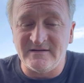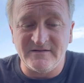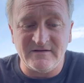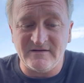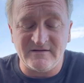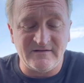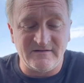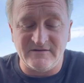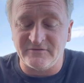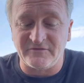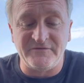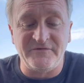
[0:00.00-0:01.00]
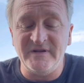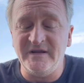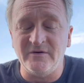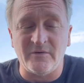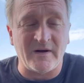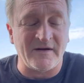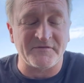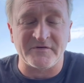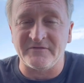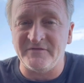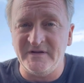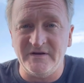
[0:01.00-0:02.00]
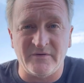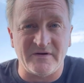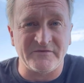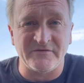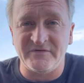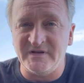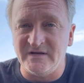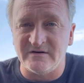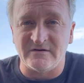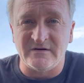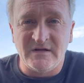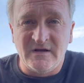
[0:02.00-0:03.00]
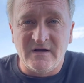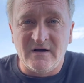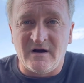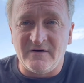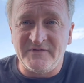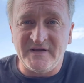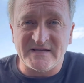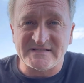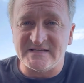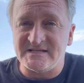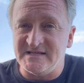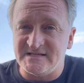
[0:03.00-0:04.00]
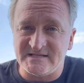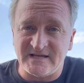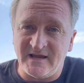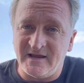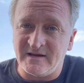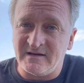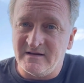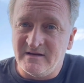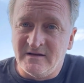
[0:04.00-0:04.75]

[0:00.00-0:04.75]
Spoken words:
There's video after video after video of the SEC saying,